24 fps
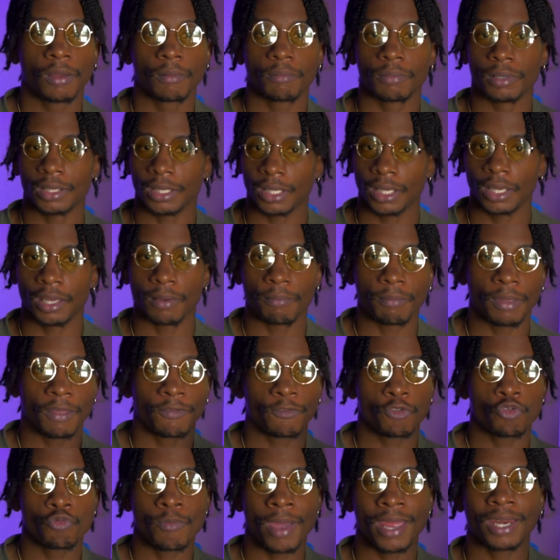But yeah,
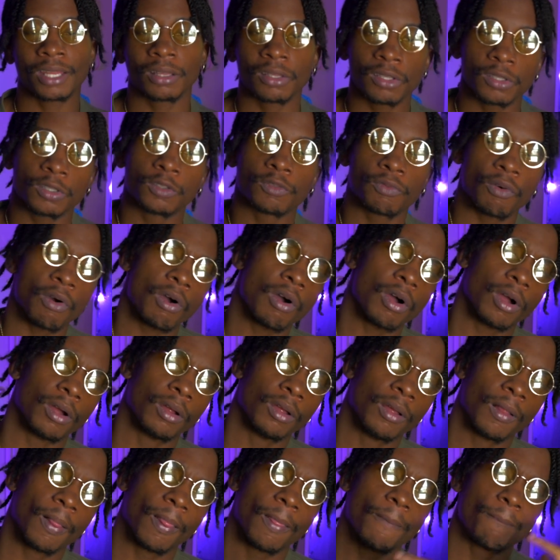if you made it this far,
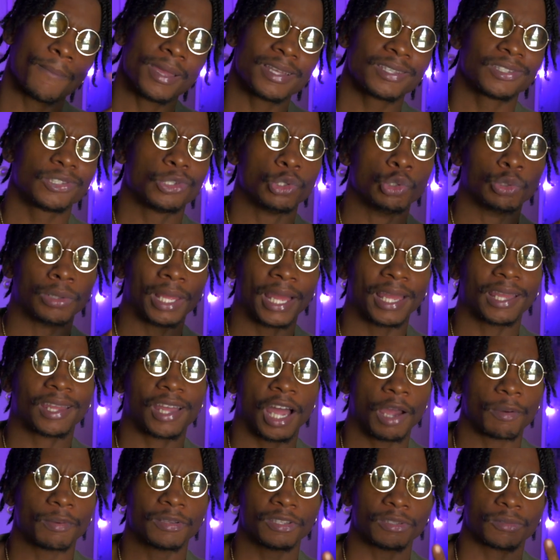make sure you like,
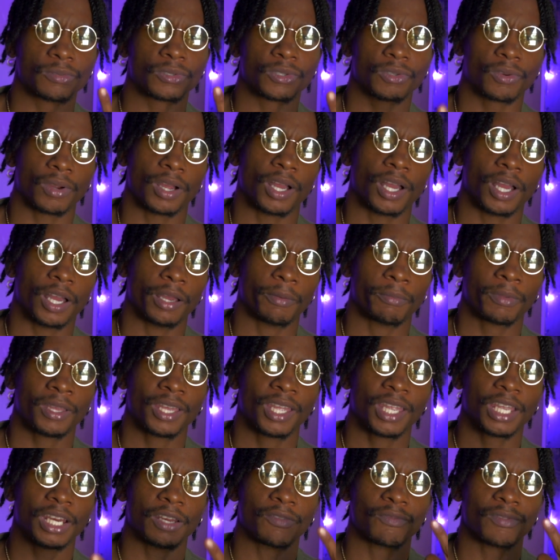comment, subscribe.
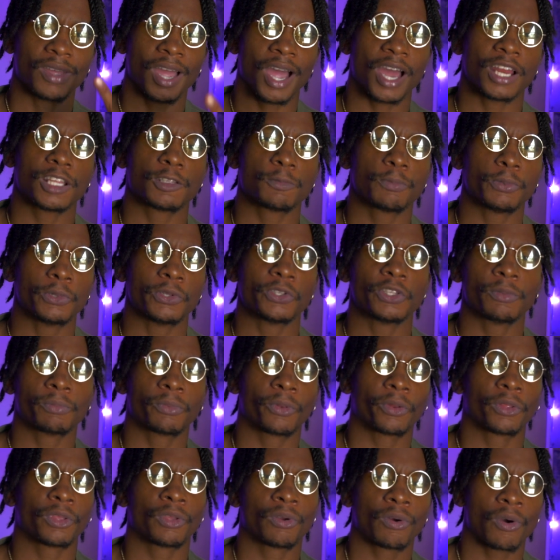And if God is putting
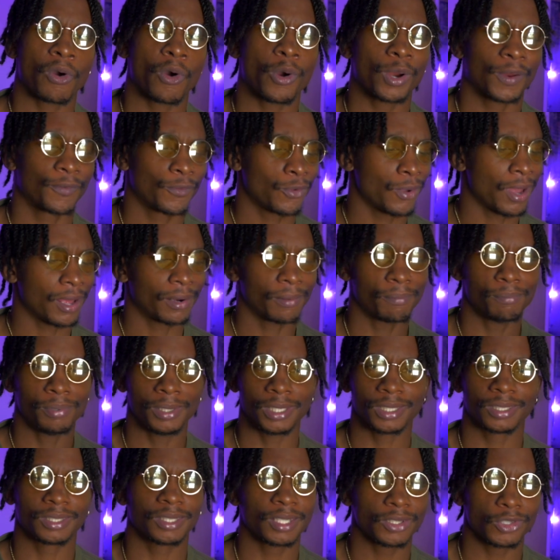something in your heart, if you got a
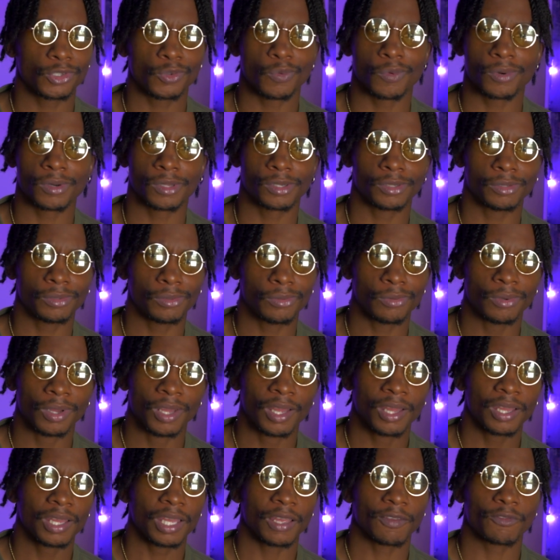business that you want to do,
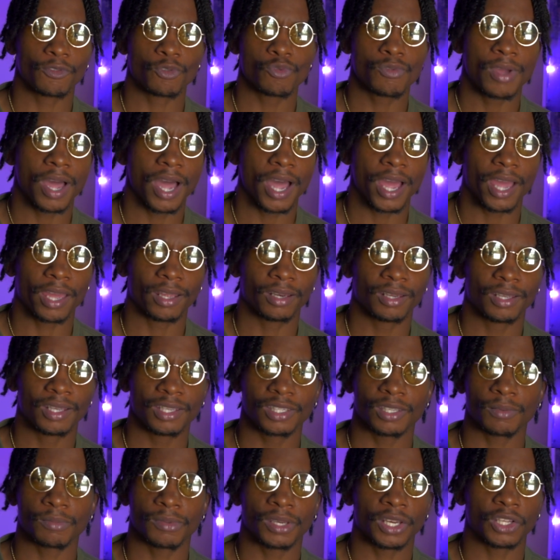if you got
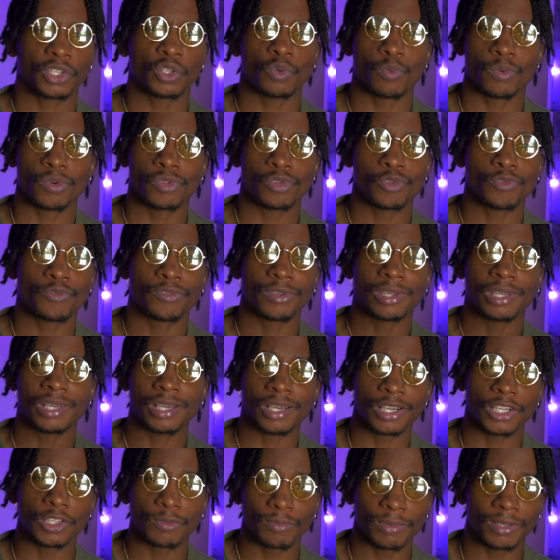something that you want to do for your
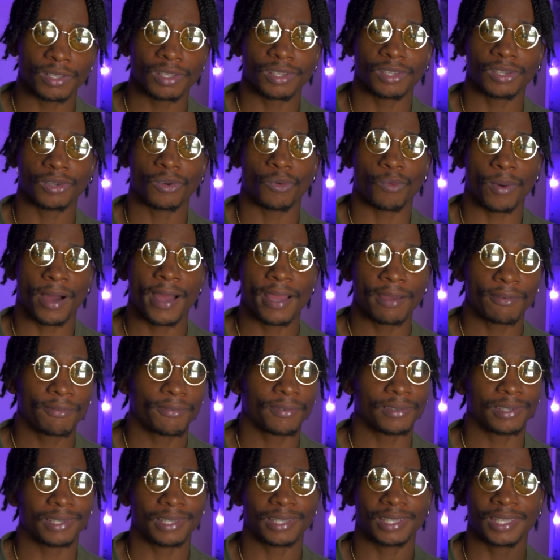husband, your wife,
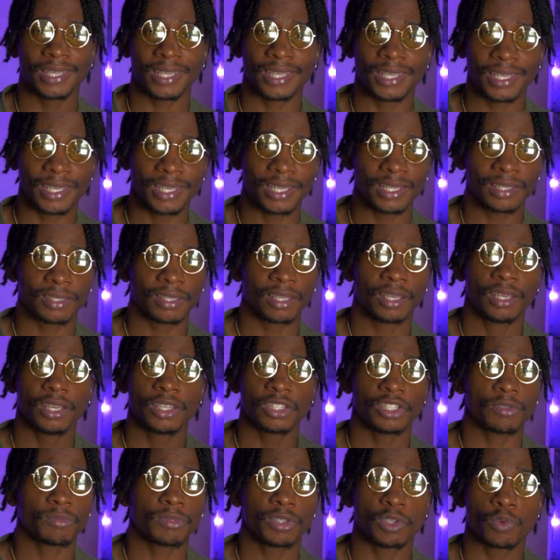for your kids,
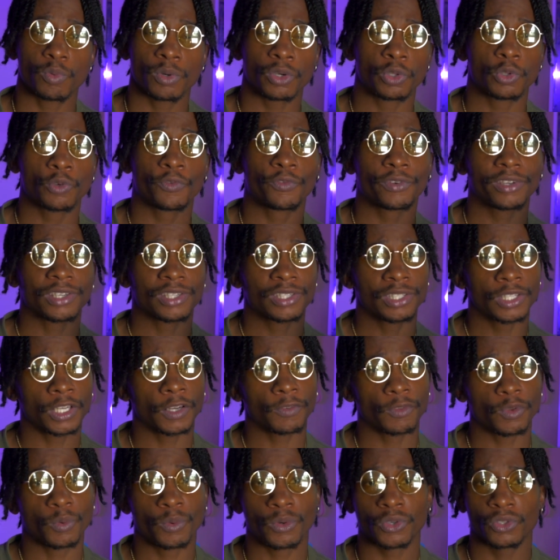something you want to do for
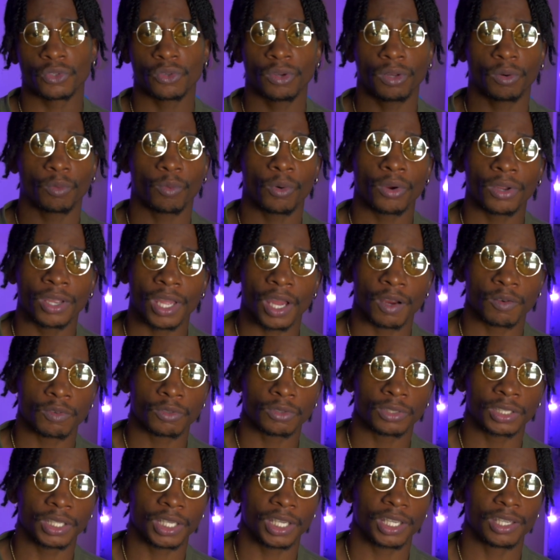yourself, you want to start a workout
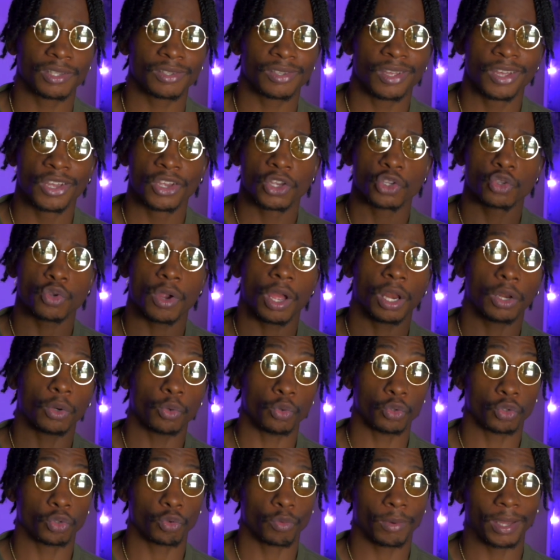routine, start
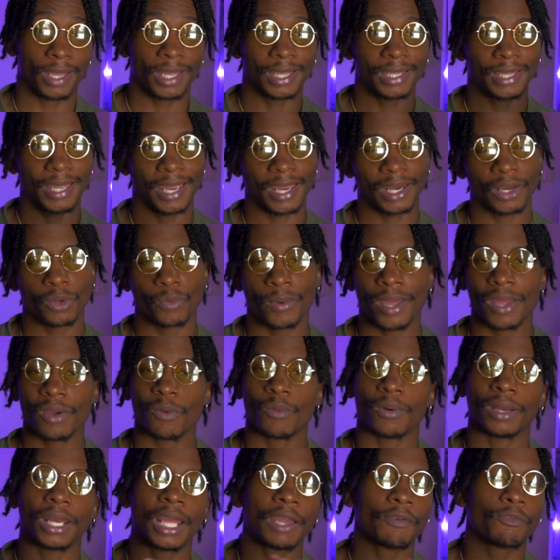losing weight, gaining weight,
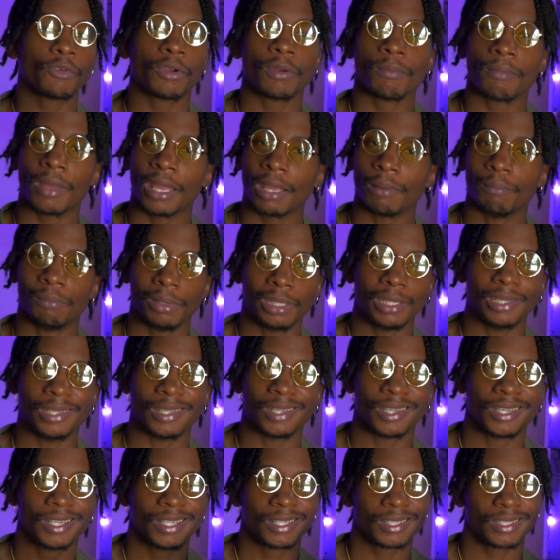whatever it may
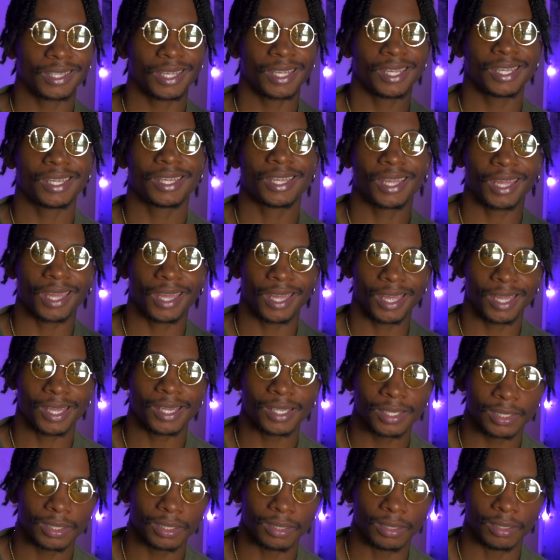be, take
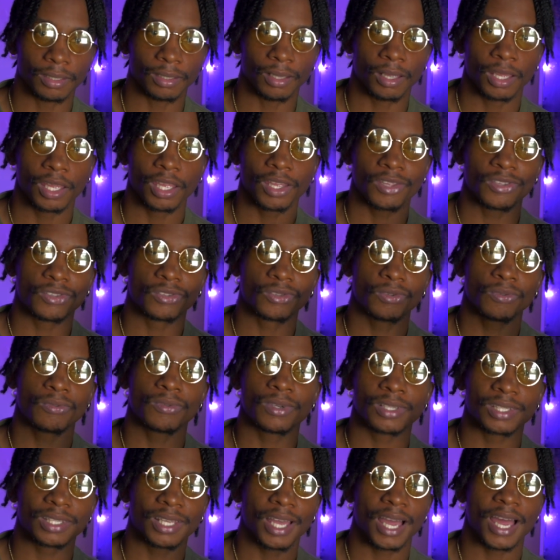action. As
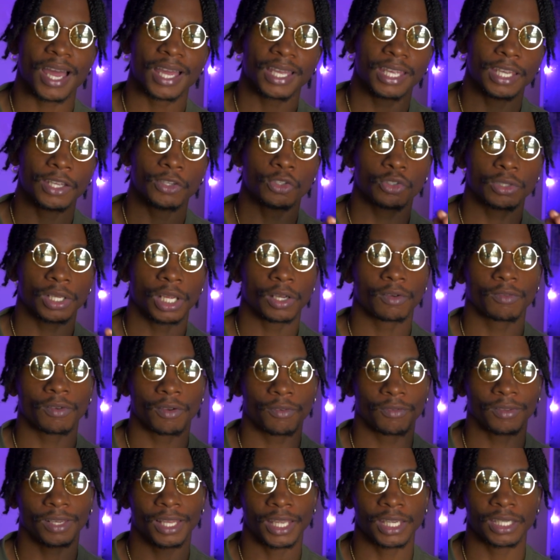soon as God gives you that
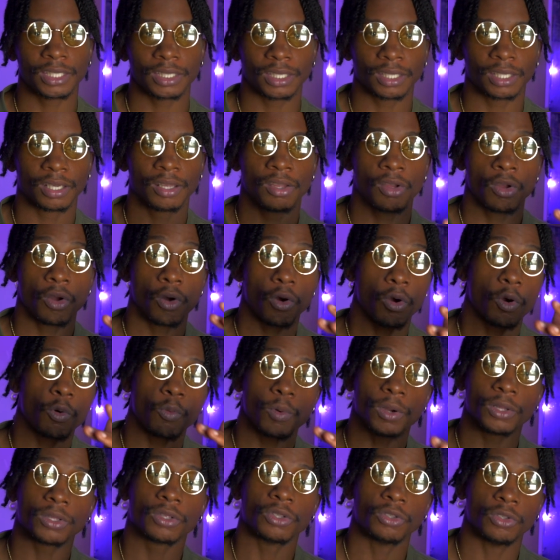revelation on
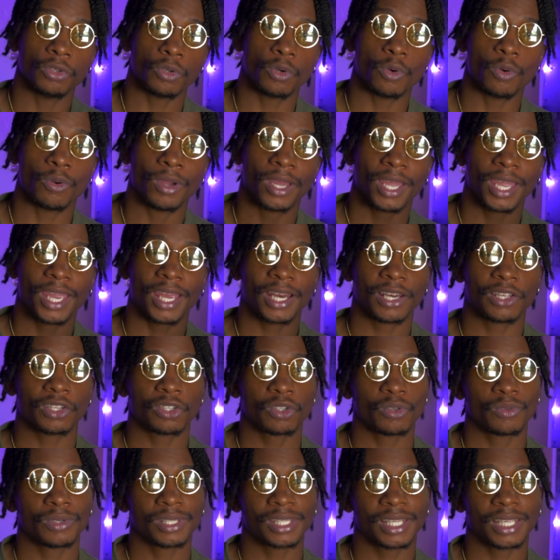what to do, and as
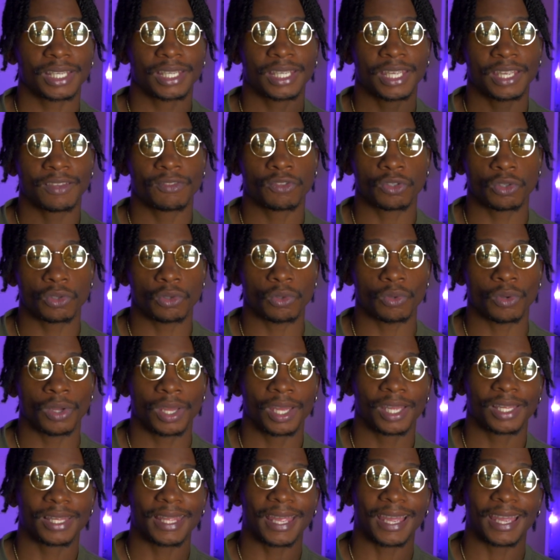soon as he gives you
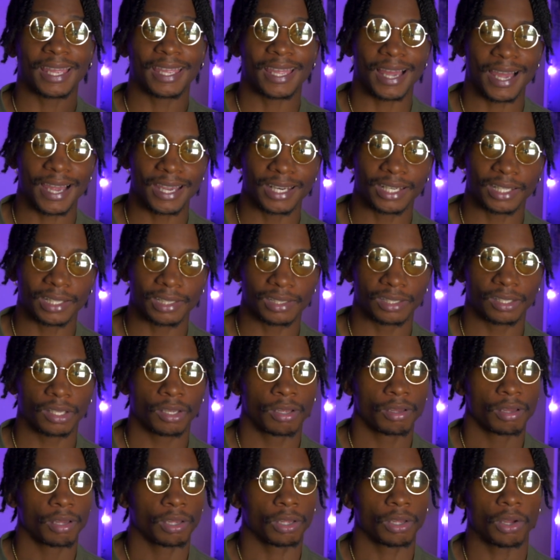that guidance,
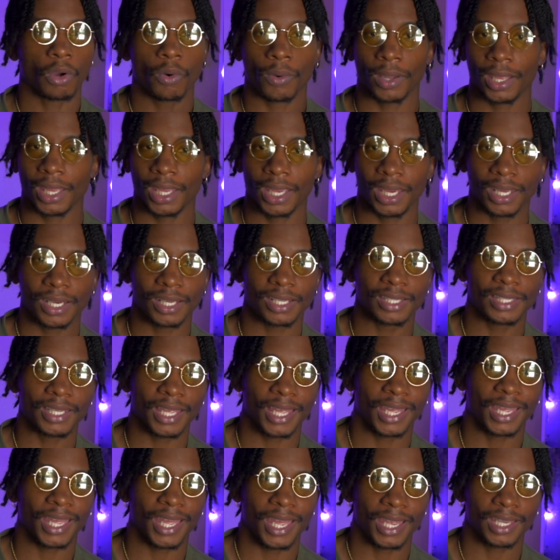go ahead and
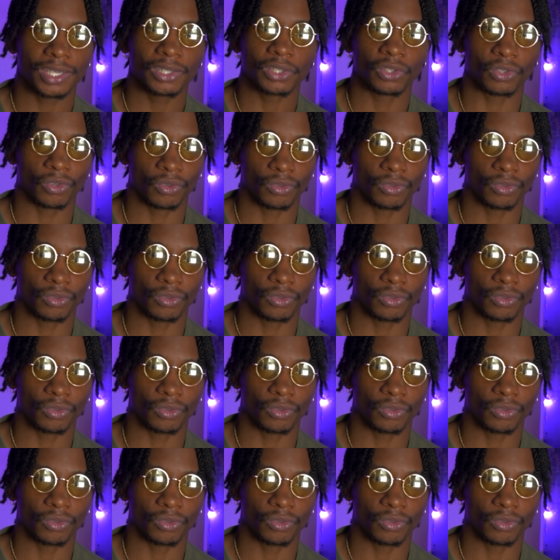take action